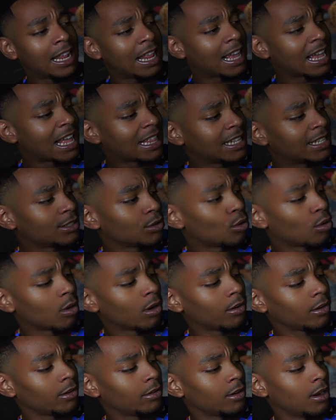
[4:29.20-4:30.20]
I got this
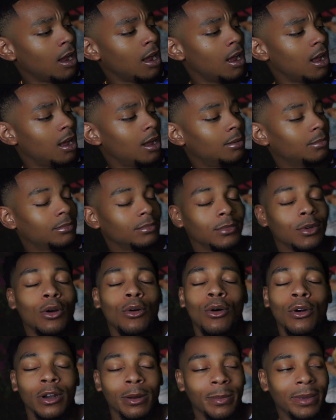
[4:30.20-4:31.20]

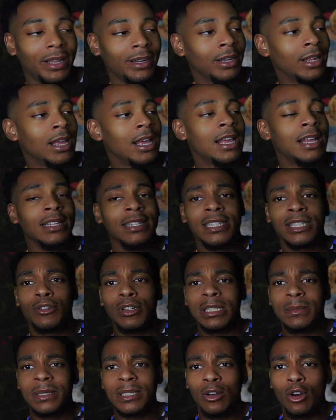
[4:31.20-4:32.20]
ornament. This
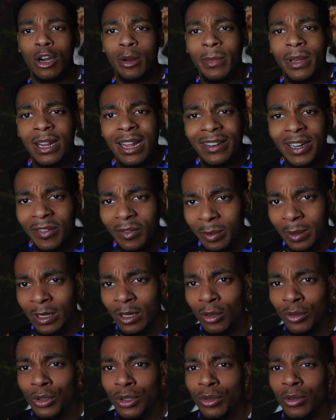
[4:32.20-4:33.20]
Christmas ornament. I never put it
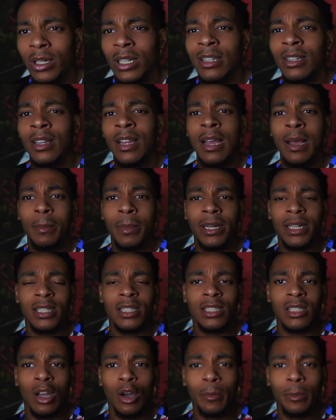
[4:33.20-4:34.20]
on the tree, but it's
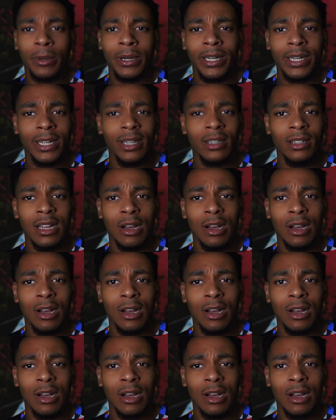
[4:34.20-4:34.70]
so pretty.